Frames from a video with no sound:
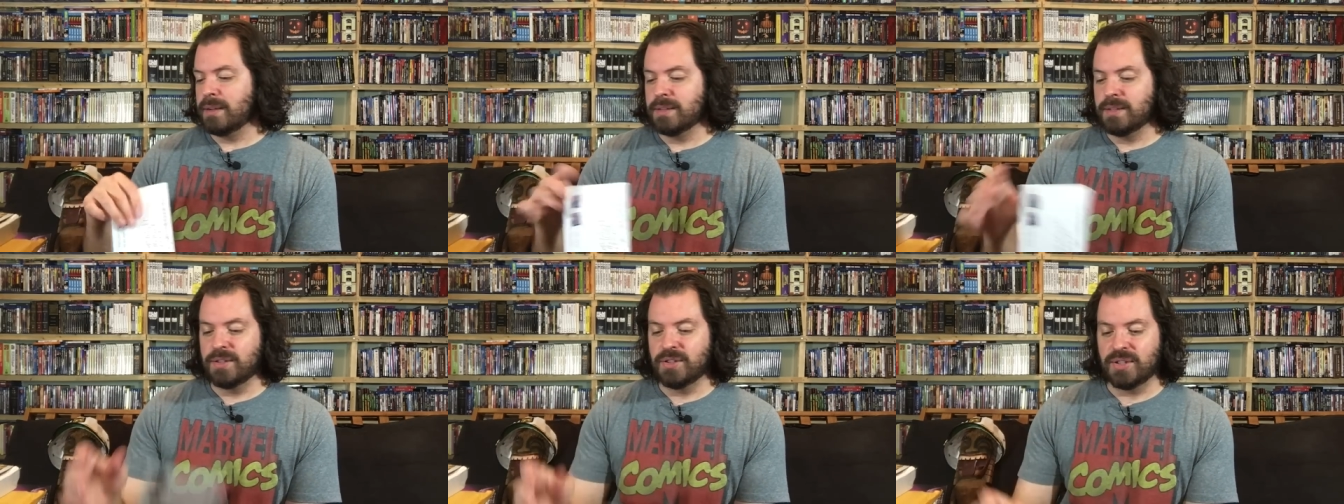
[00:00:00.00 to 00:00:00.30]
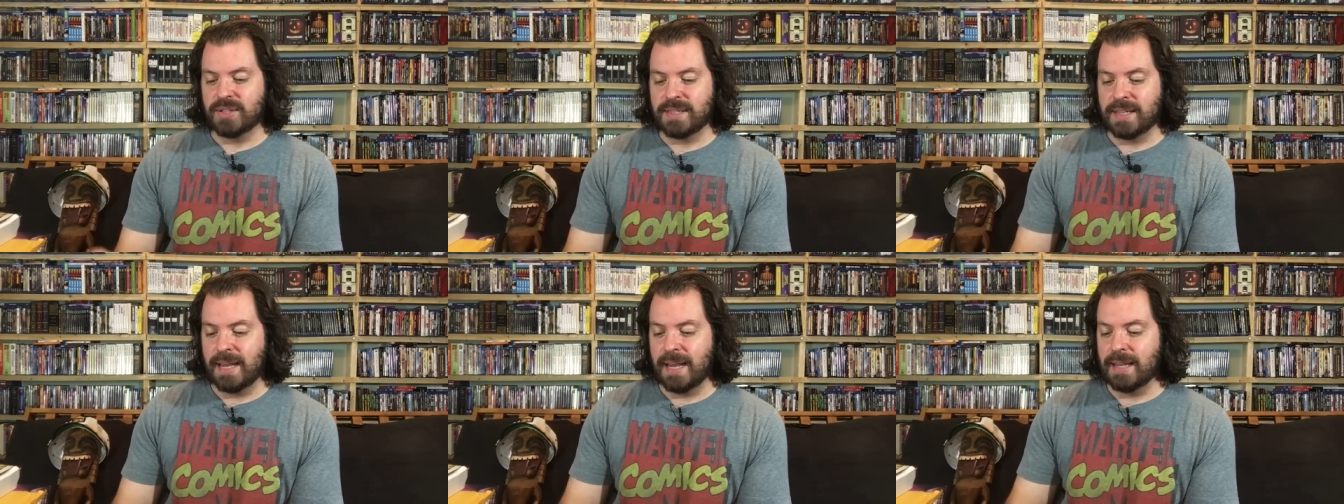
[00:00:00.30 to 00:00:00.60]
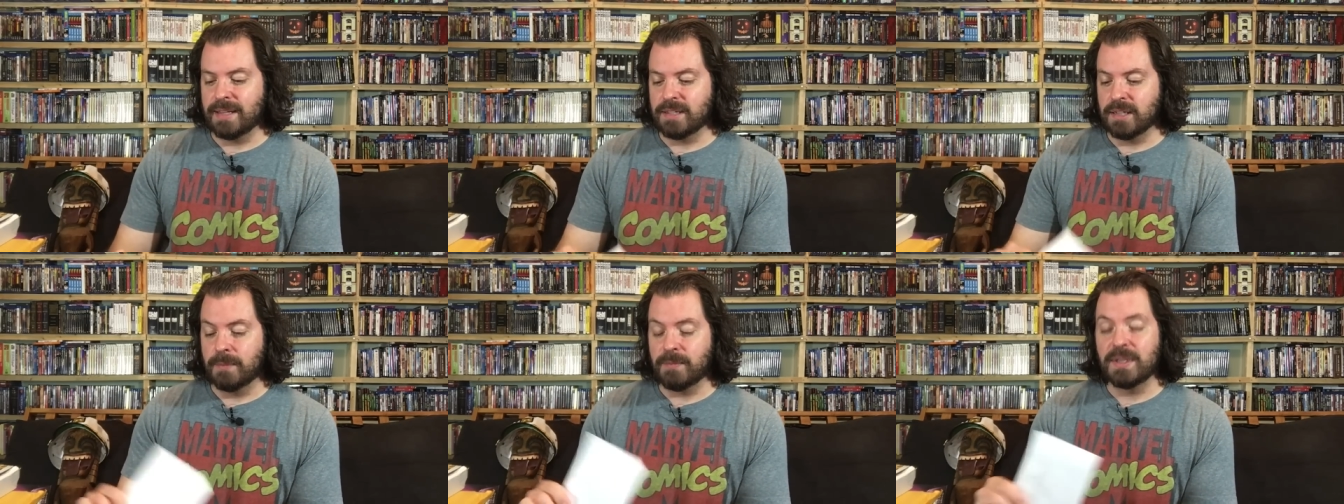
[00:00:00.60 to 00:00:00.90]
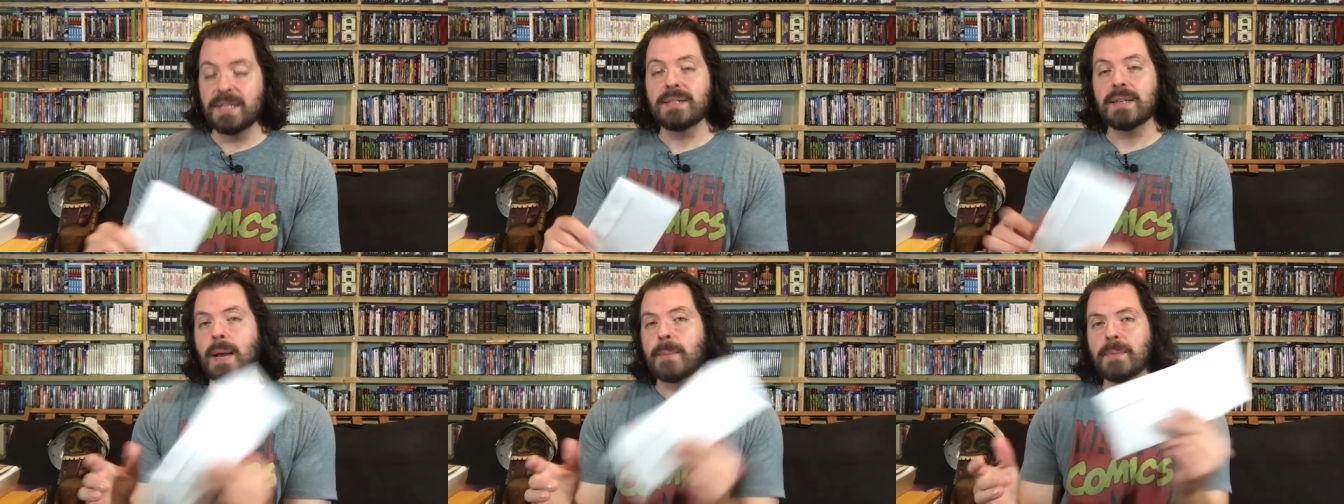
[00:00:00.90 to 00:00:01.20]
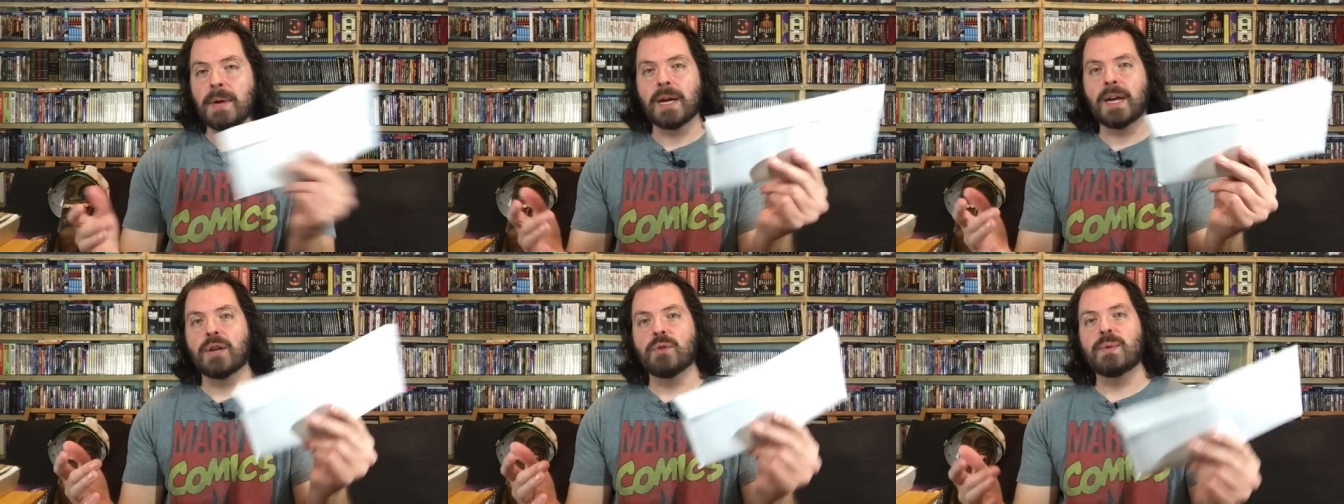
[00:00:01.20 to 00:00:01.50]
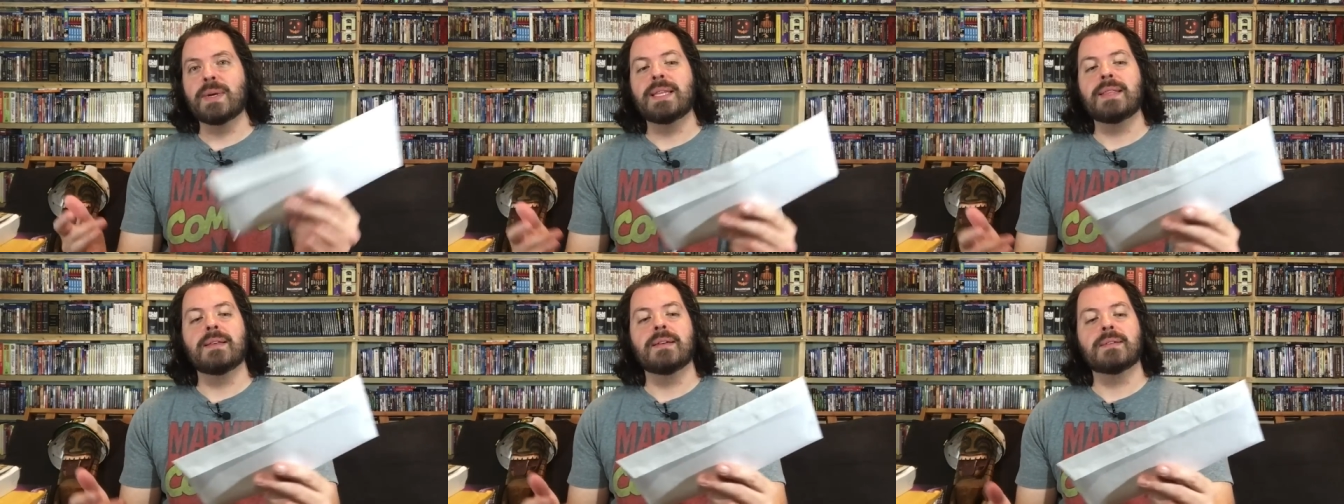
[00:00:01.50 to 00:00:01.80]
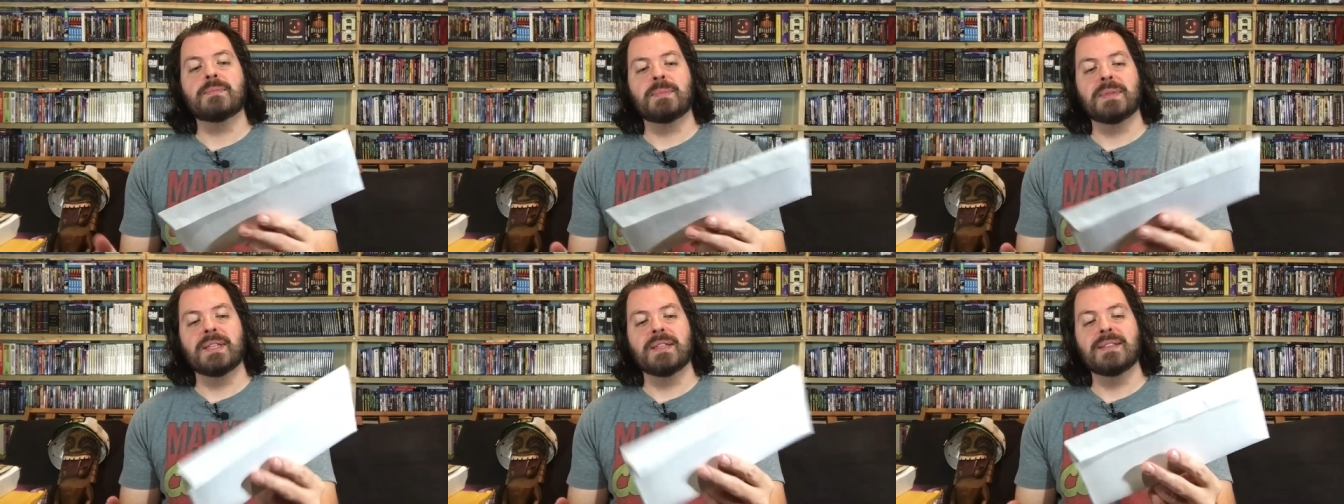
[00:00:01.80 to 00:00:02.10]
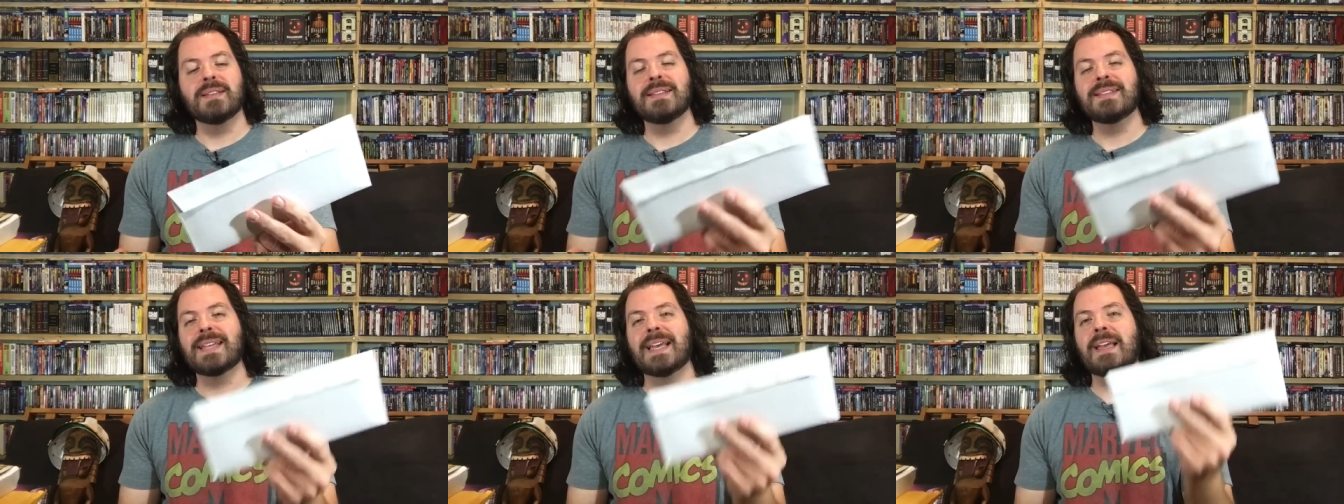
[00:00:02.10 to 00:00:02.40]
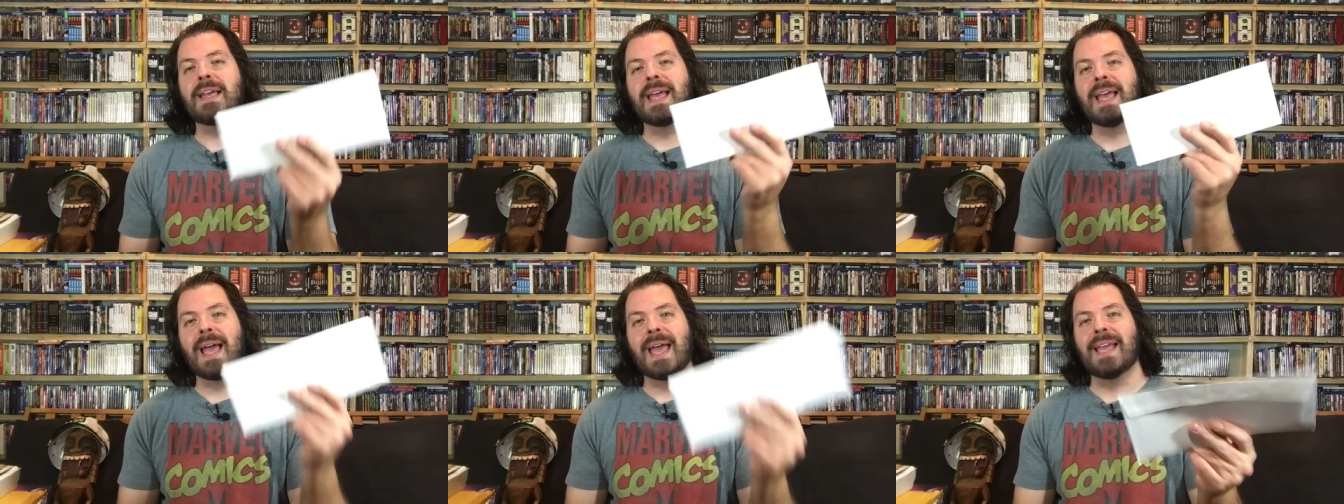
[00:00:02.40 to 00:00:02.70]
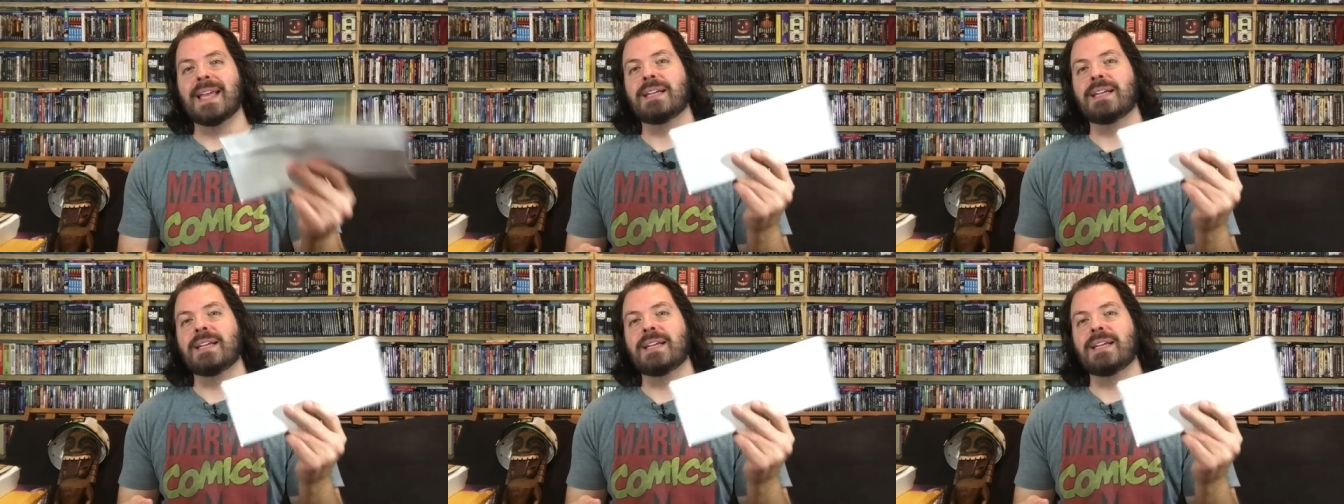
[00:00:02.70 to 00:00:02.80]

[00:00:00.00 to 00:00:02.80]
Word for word: just a heads up, this I'm not going to read this, but this is a